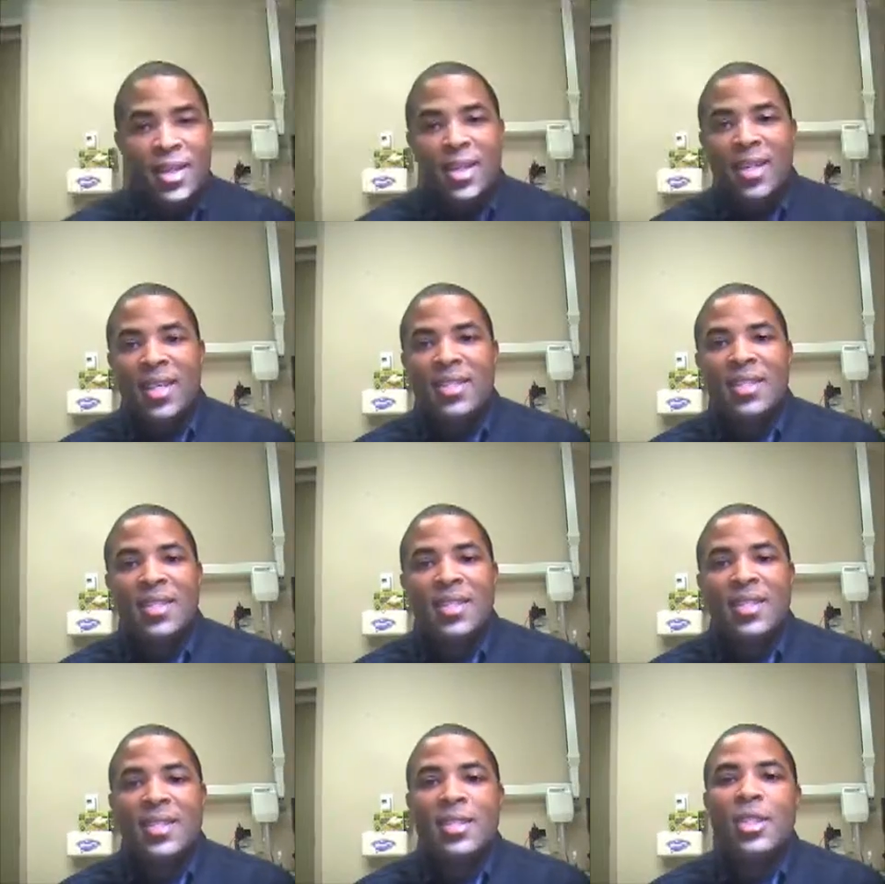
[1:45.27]
Let's
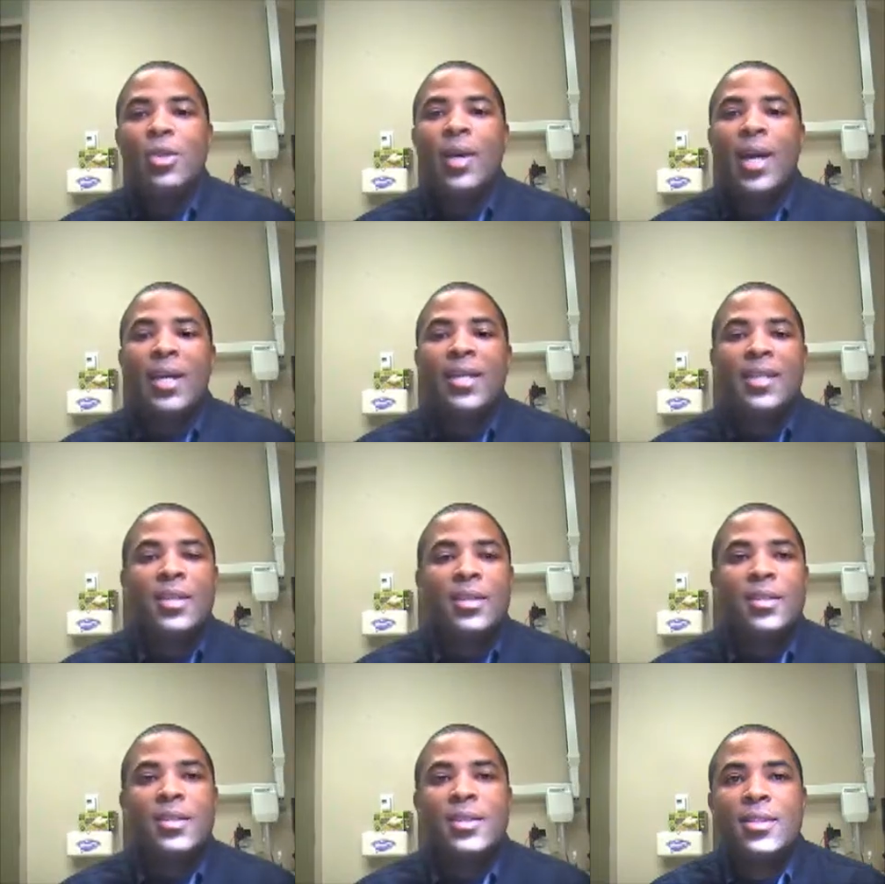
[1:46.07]
see. Do I
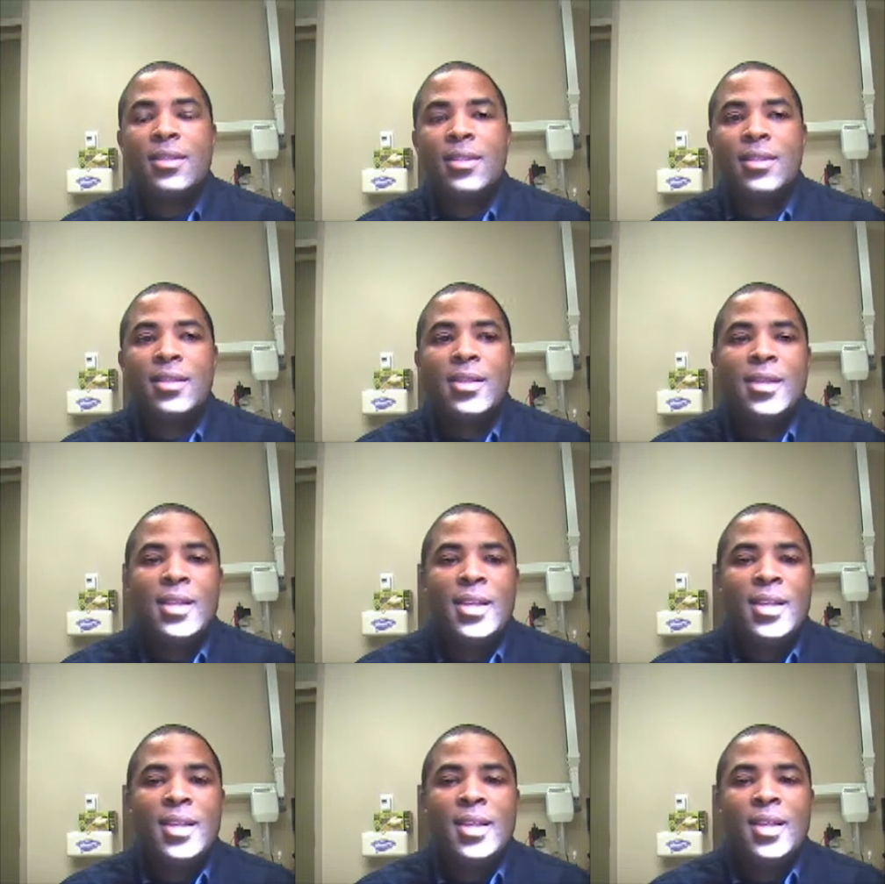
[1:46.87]
curse?
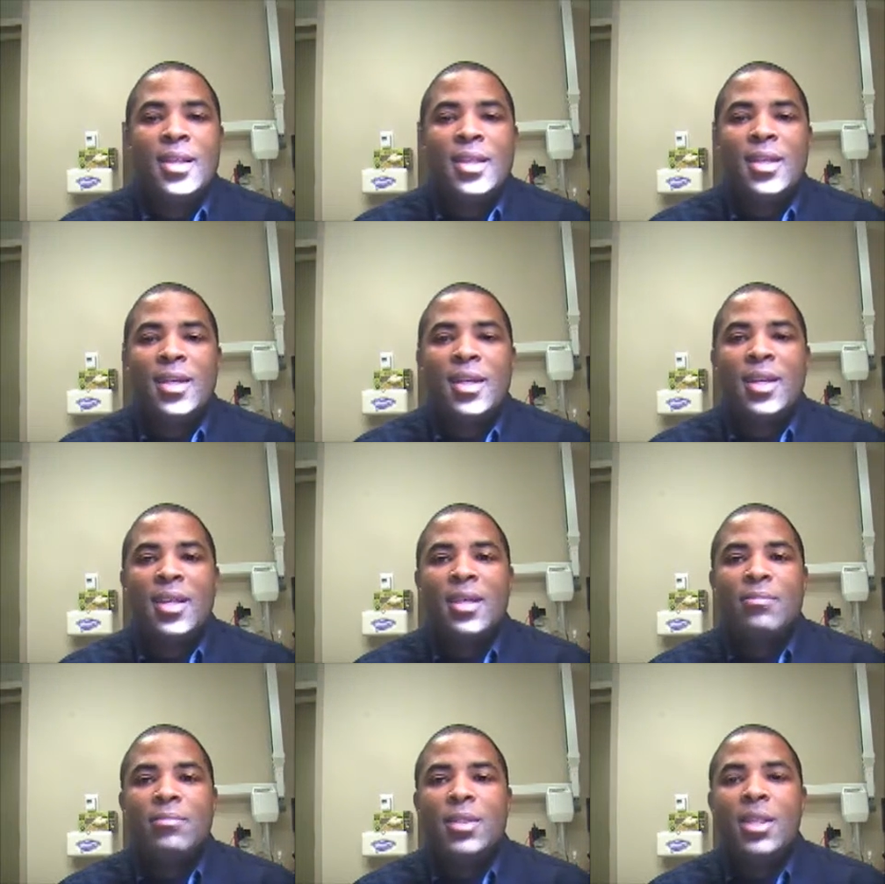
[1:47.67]

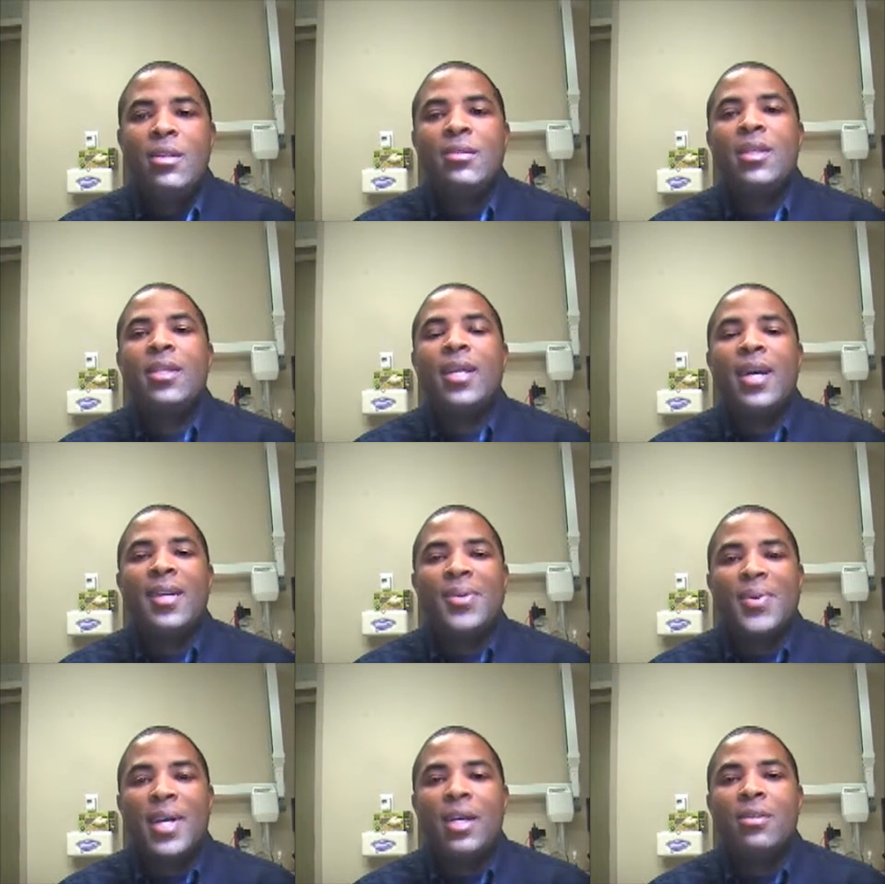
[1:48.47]
Usually not
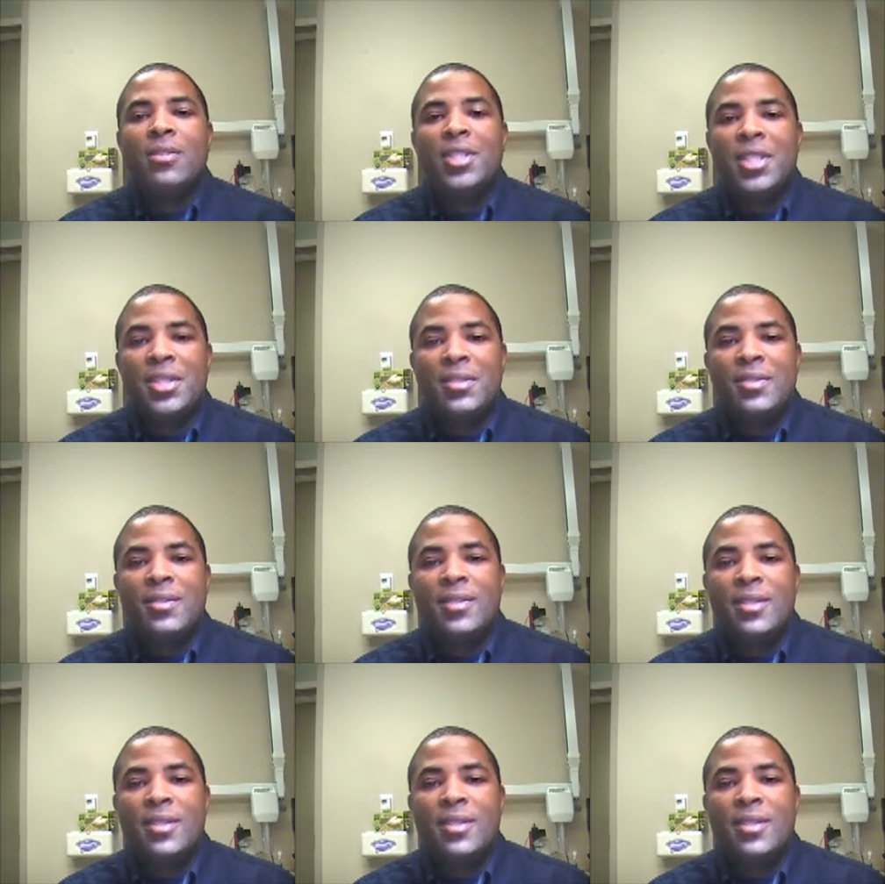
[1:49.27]
around you.